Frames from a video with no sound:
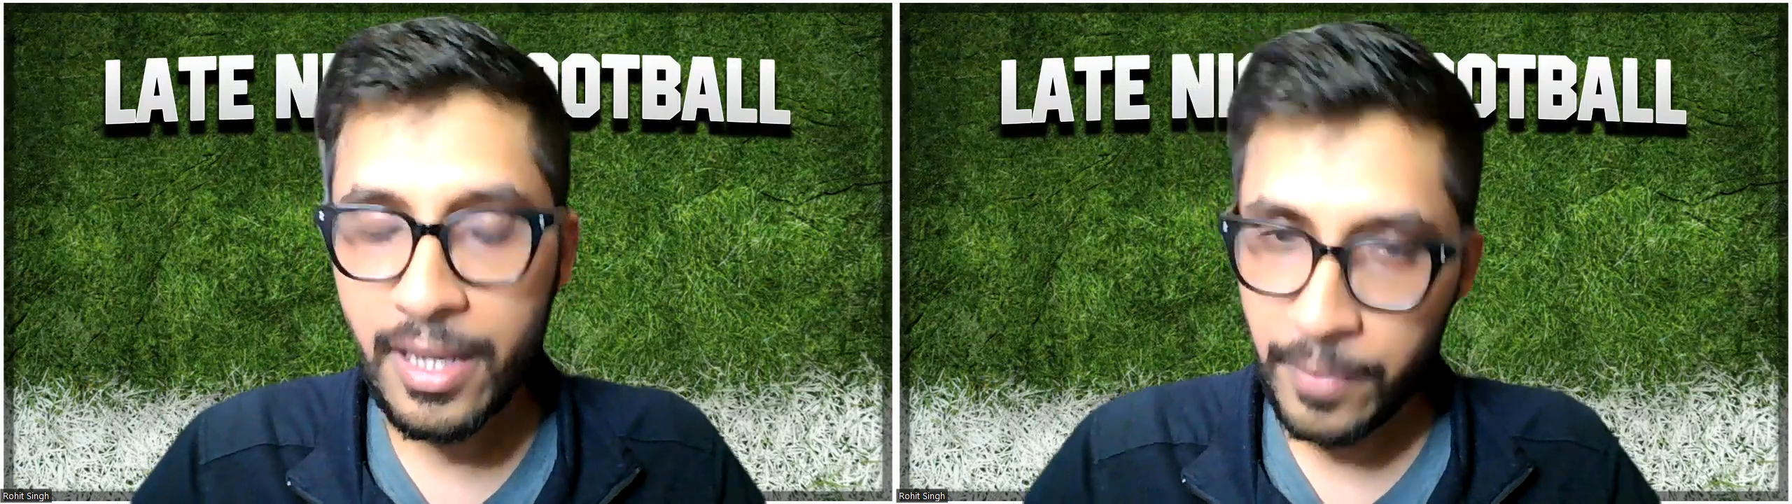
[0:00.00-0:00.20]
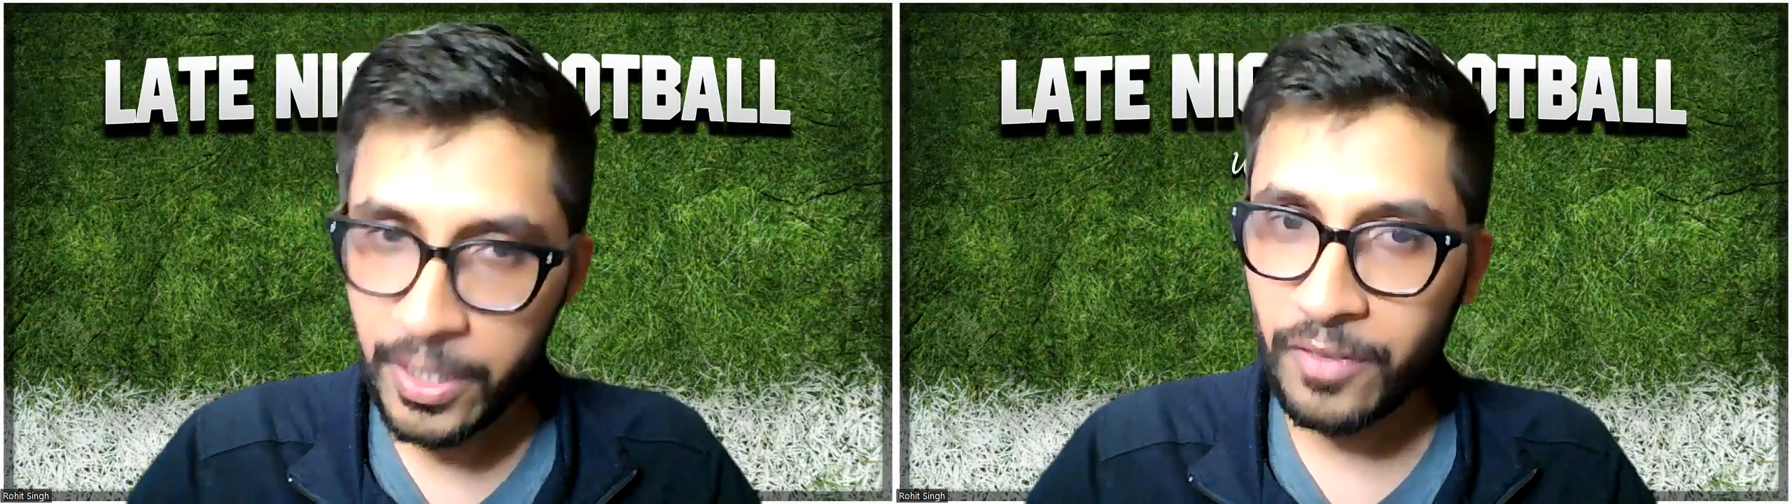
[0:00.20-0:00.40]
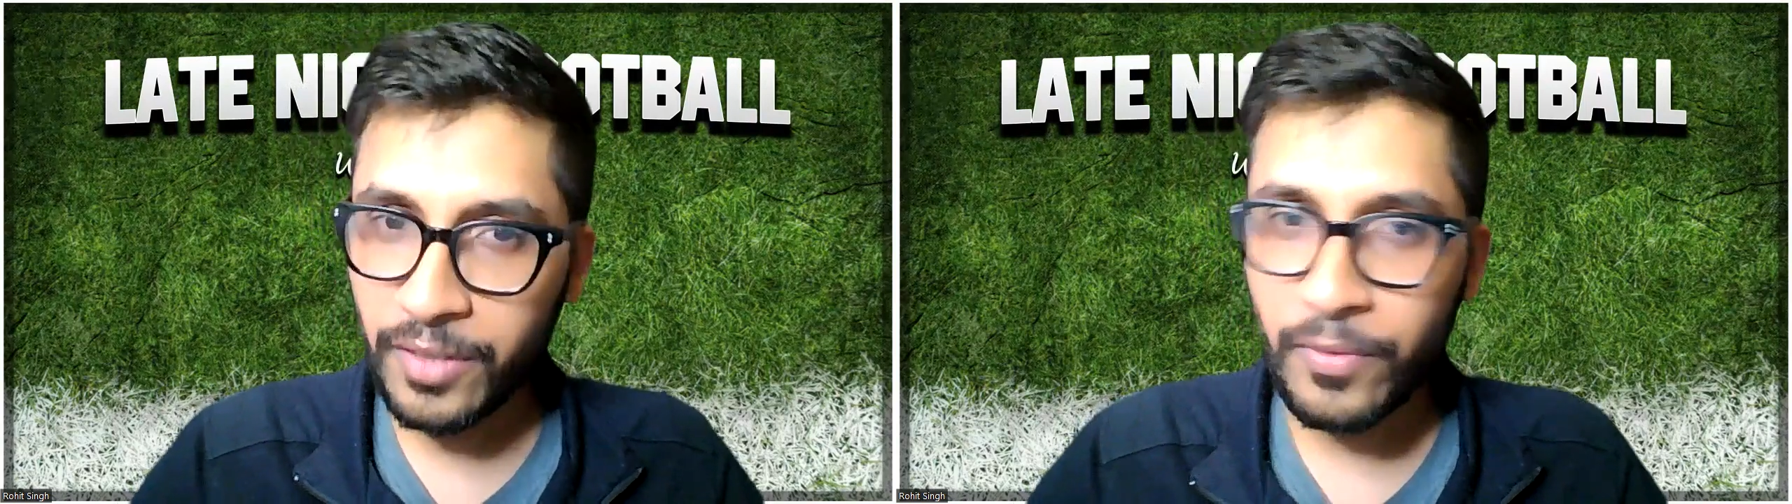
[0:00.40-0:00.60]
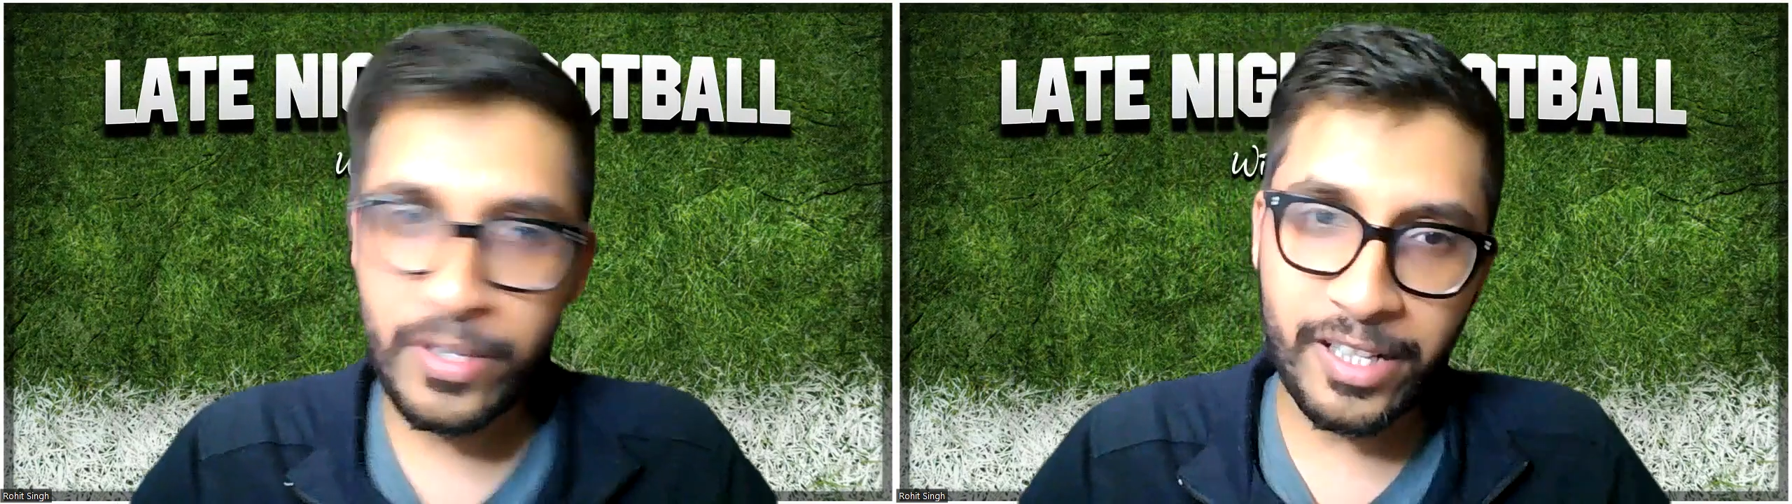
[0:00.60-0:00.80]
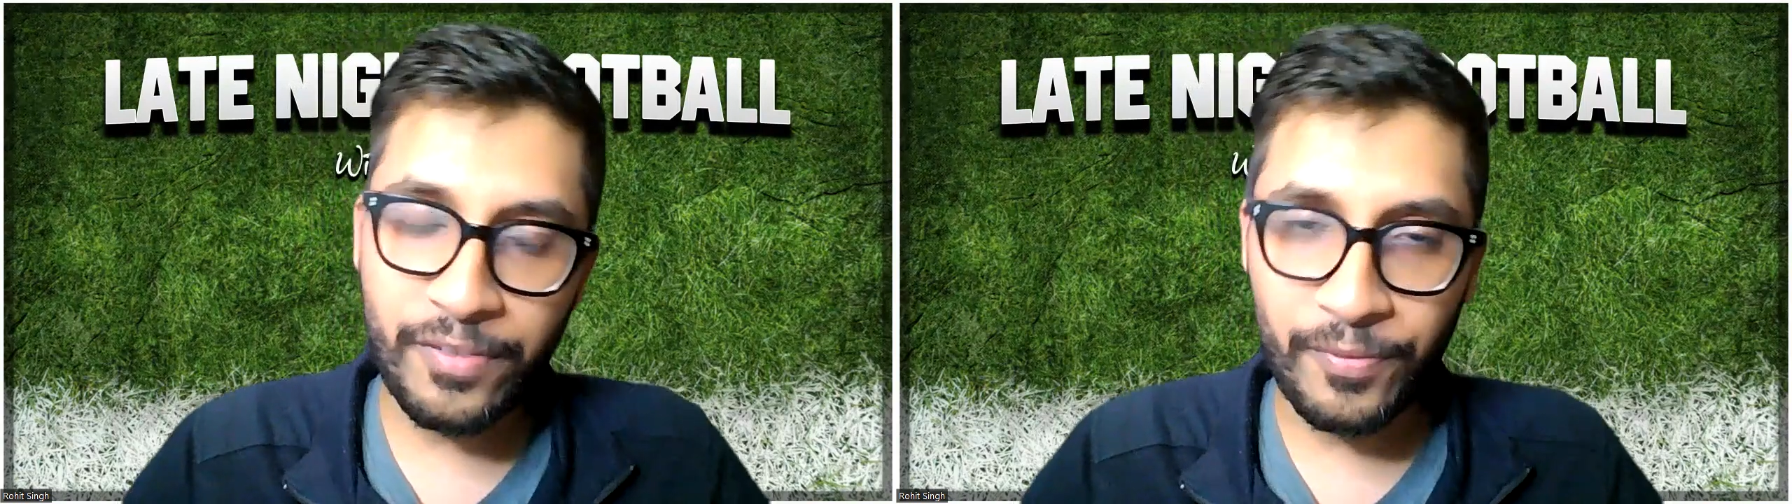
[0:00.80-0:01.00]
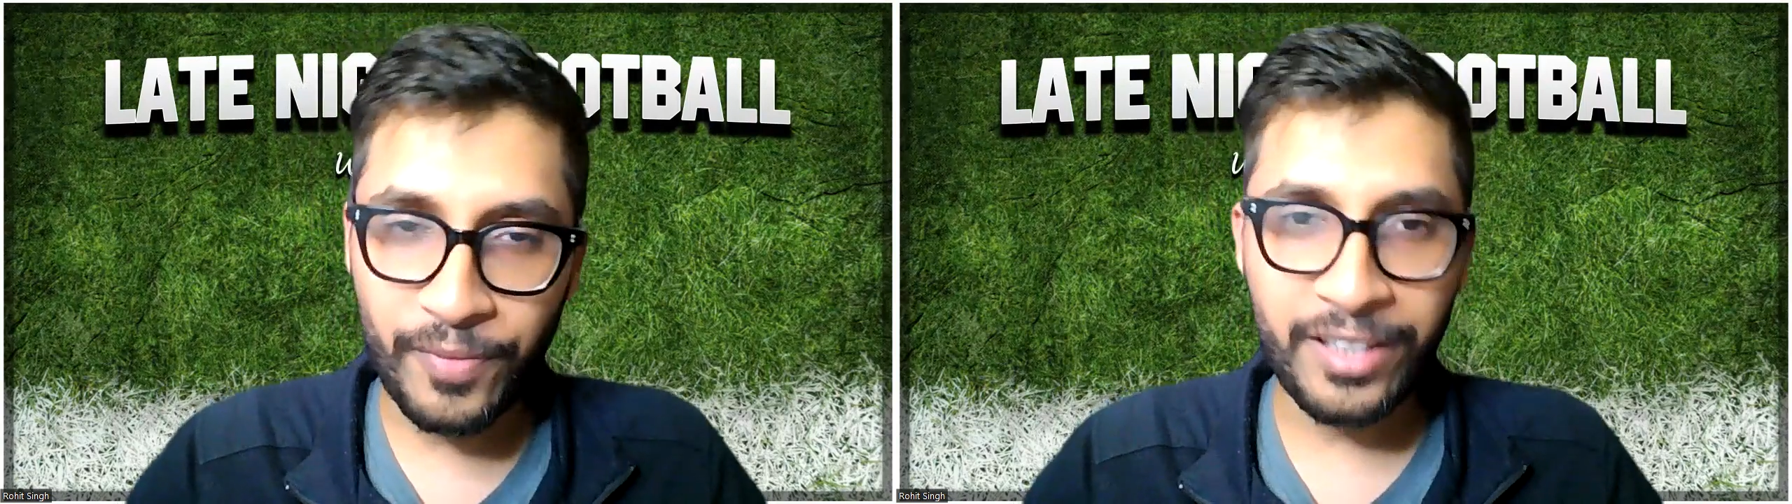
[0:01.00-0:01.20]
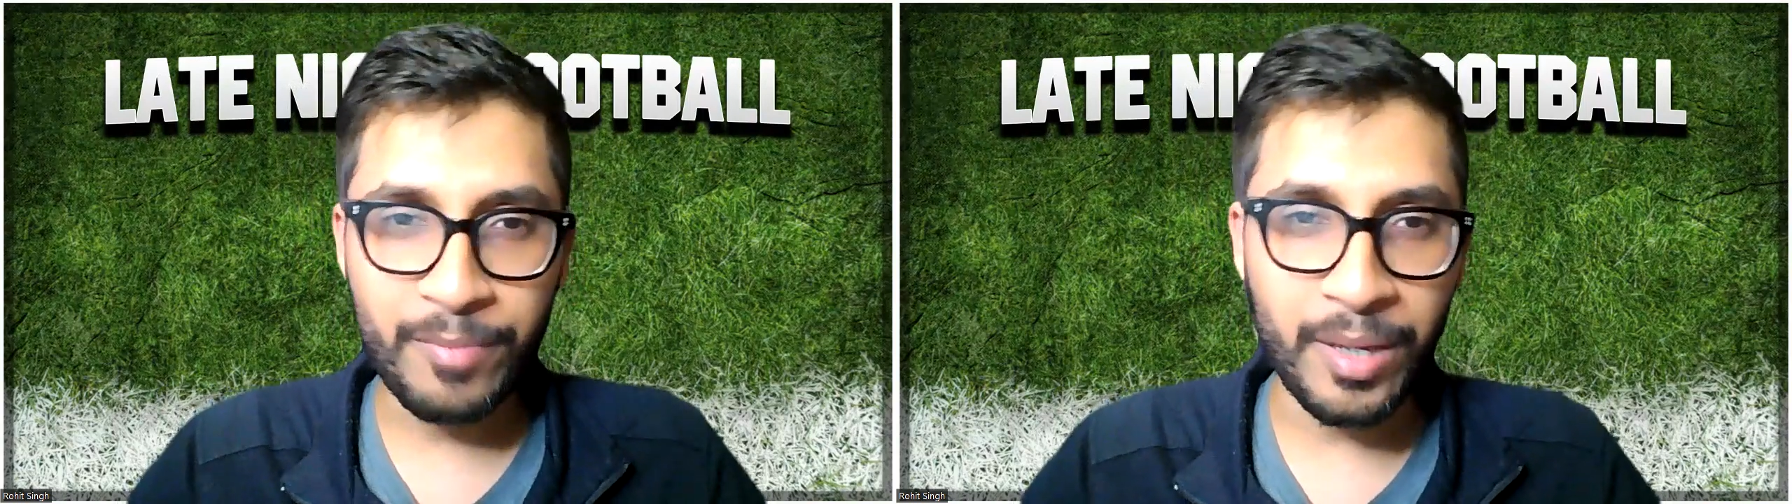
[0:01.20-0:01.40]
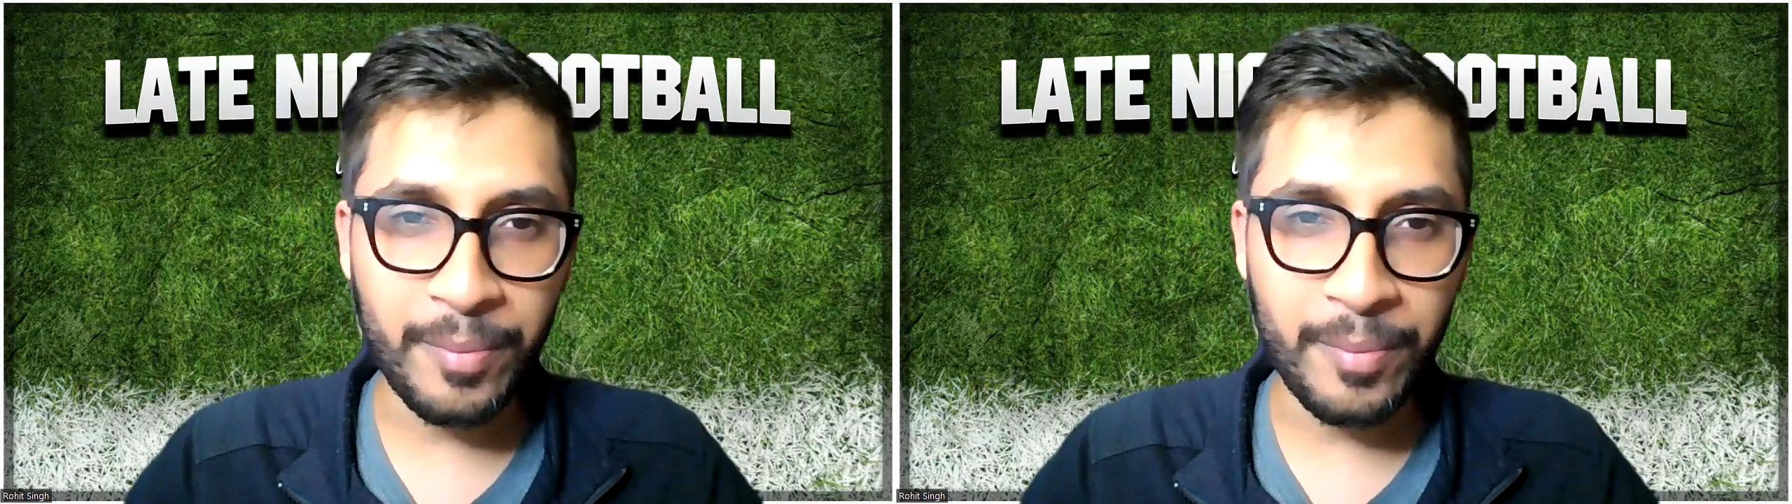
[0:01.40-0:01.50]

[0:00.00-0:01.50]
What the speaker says: Many of them were self-inflicted by